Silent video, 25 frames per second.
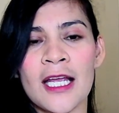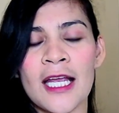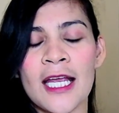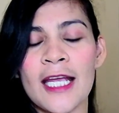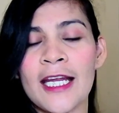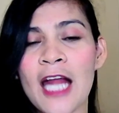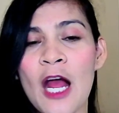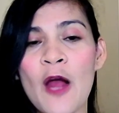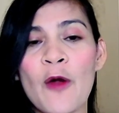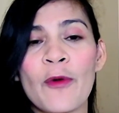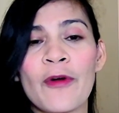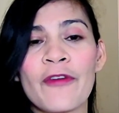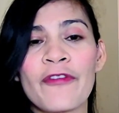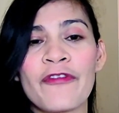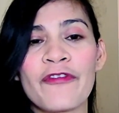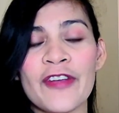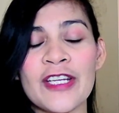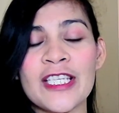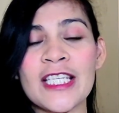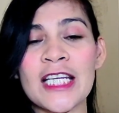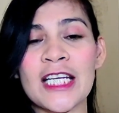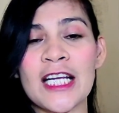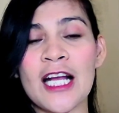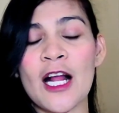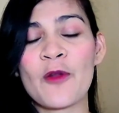in our
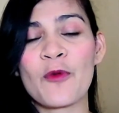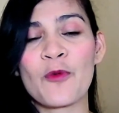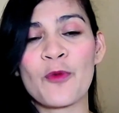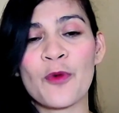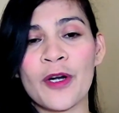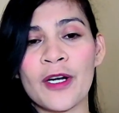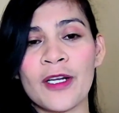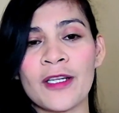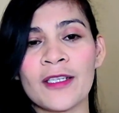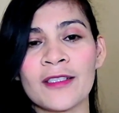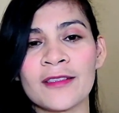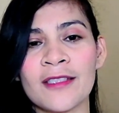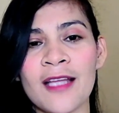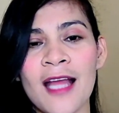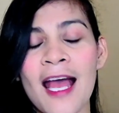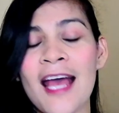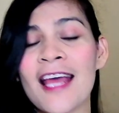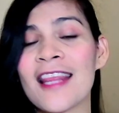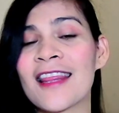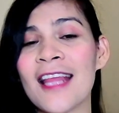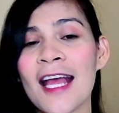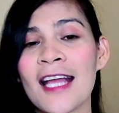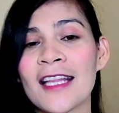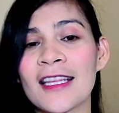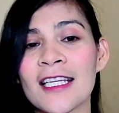physical world,
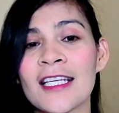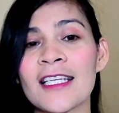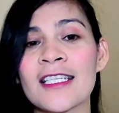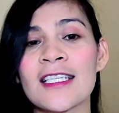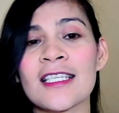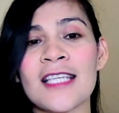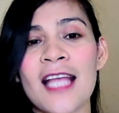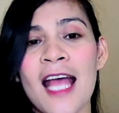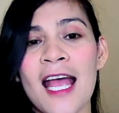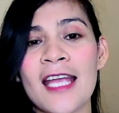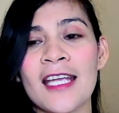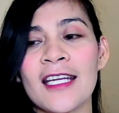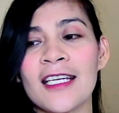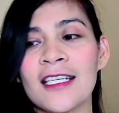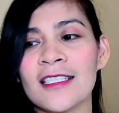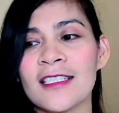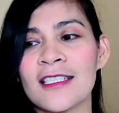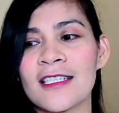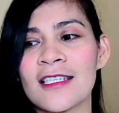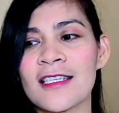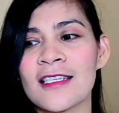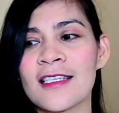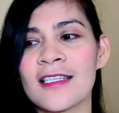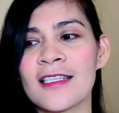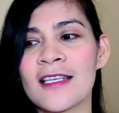and that is
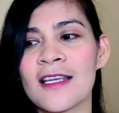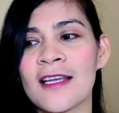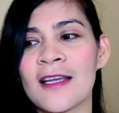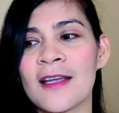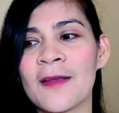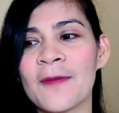science.